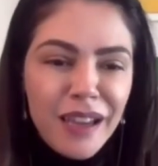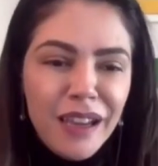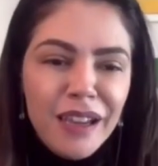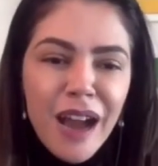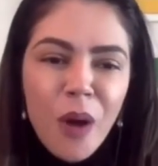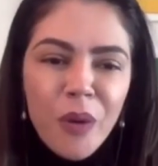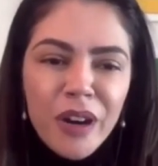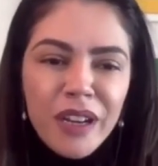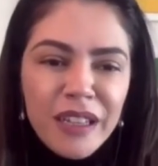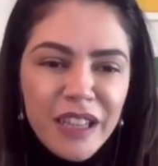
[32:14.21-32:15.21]
in
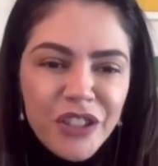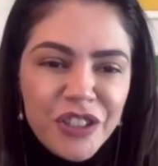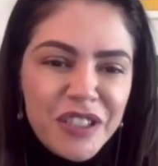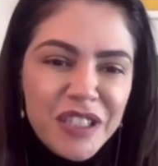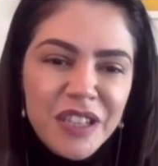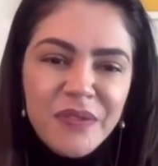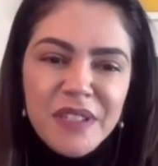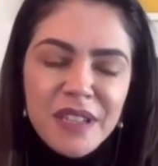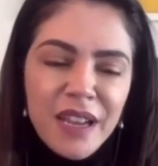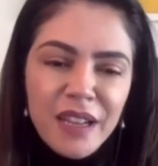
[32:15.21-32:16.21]
our
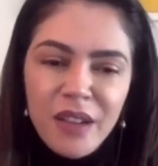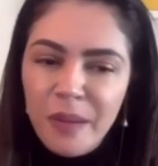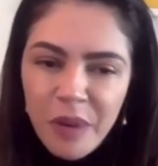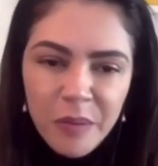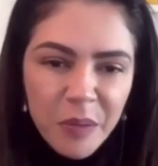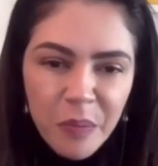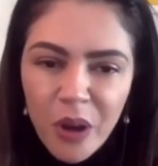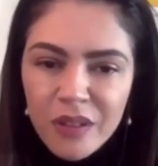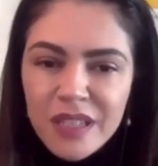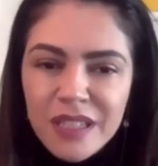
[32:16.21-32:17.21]
initiatives and public
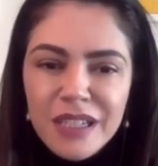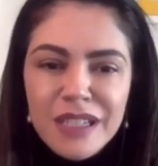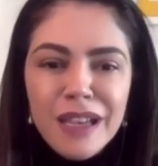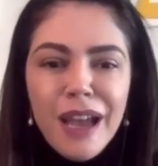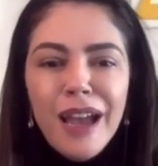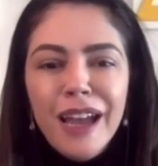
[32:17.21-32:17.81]
policies,